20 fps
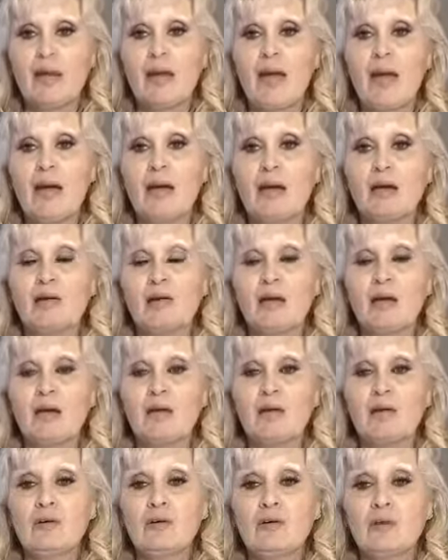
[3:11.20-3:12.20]
out
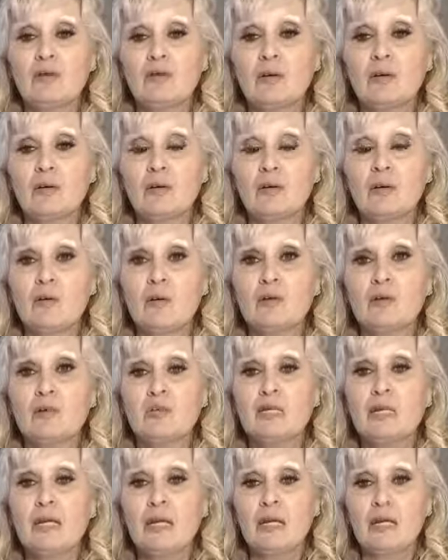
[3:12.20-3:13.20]
of
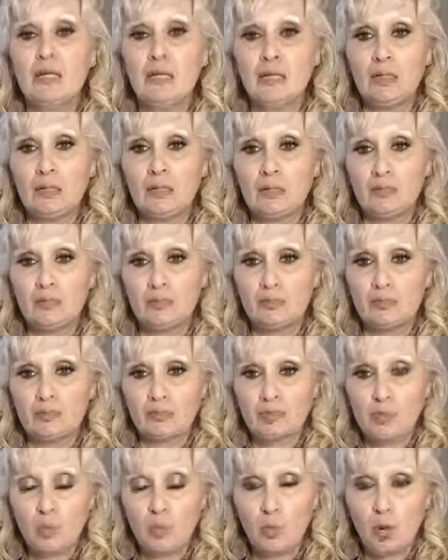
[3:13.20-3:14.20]
need
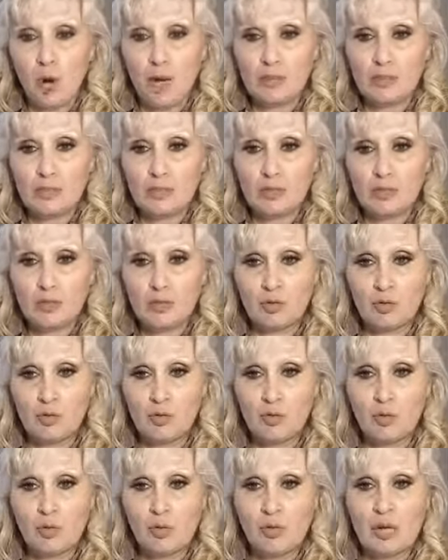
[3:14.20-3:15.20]
to want to
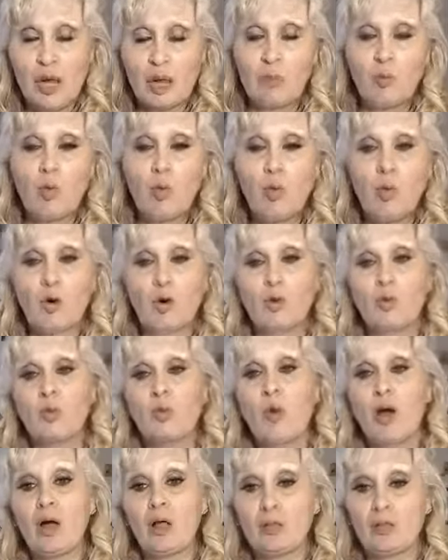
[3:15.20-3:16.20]
create more
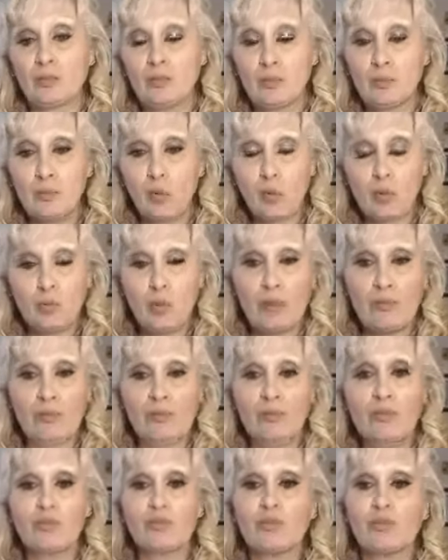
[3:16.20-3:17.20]
wealth and more
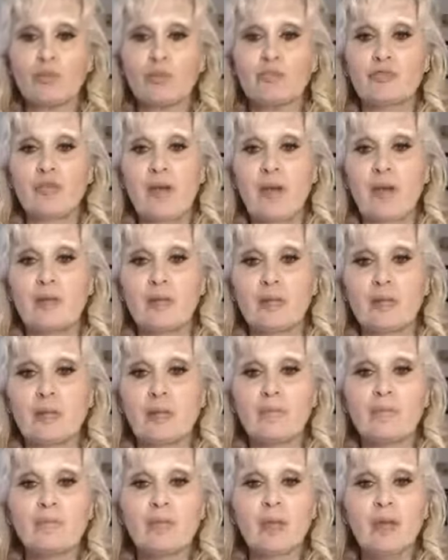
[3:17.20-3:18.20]
revenue for your family
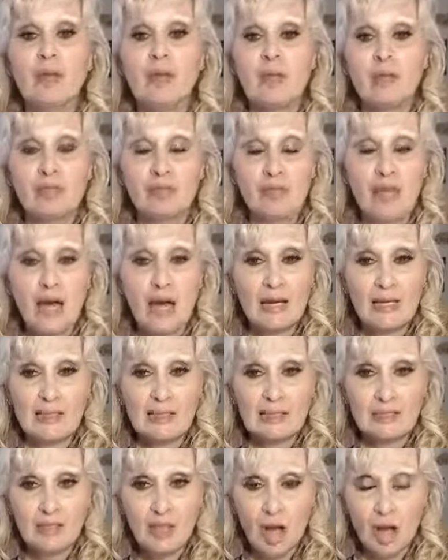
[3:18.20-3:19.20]
that
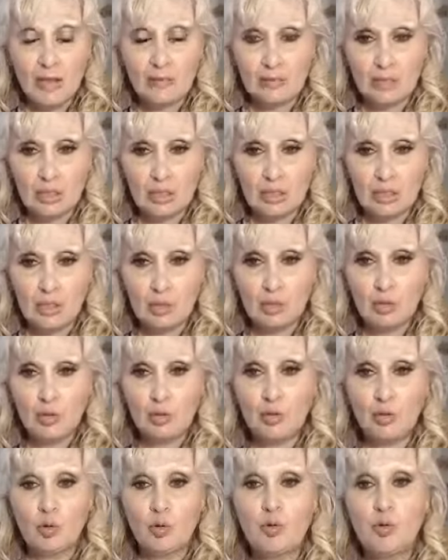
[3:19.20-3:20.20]
is not the
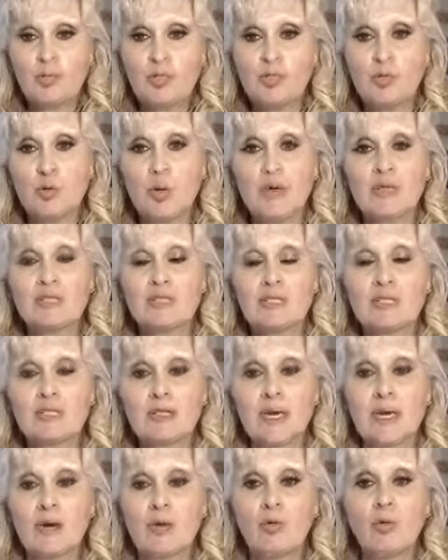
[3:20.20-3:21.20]
you who is going to
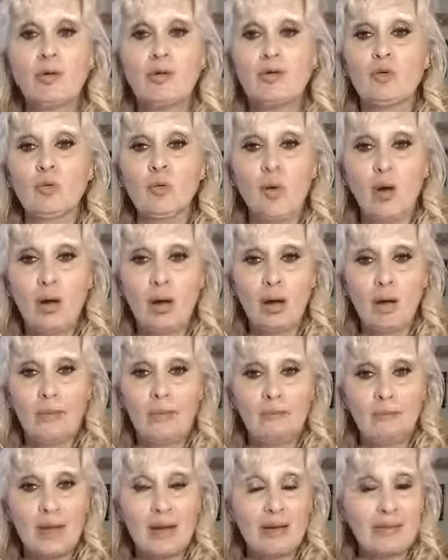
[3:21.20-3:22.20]
get what you want.
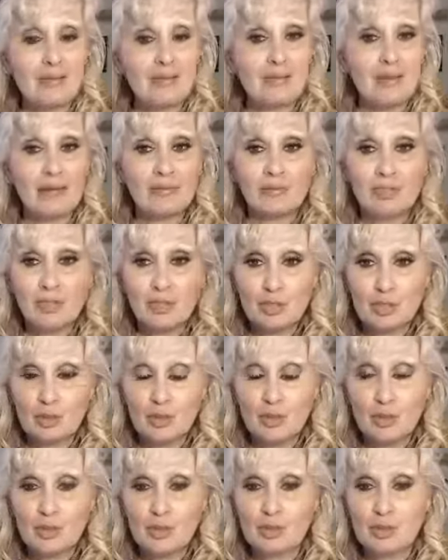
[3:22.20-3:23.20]
That is not the
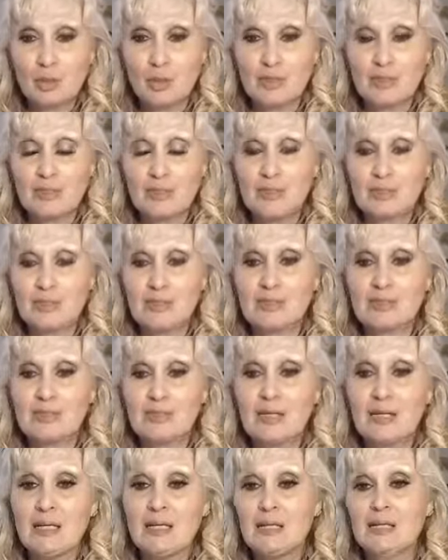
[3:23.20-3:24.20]
you who is going to
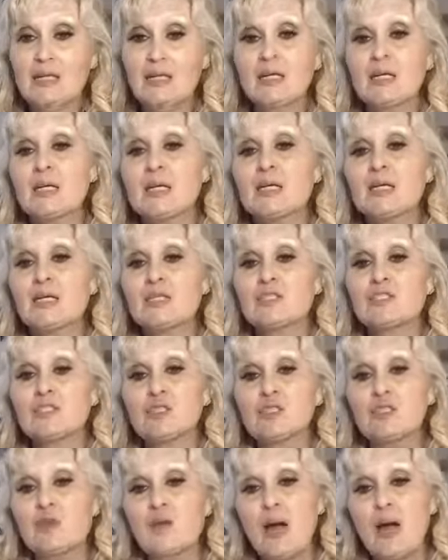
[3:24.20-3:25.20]
succeed. So
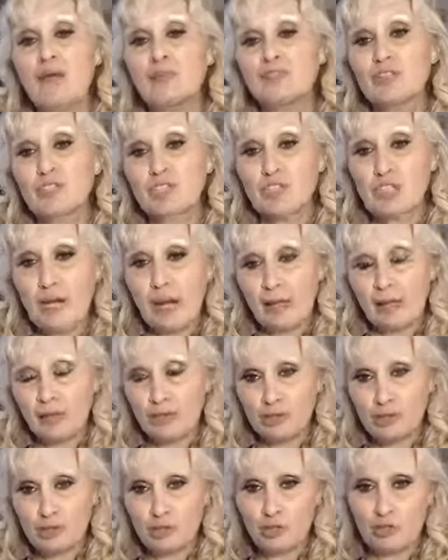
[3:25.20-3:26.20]
you have to
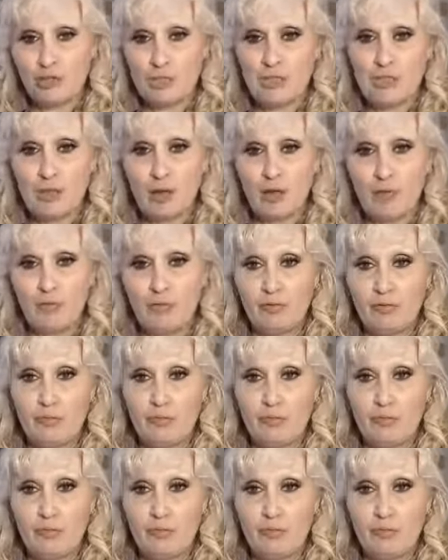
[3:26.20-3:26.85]
challenge yourself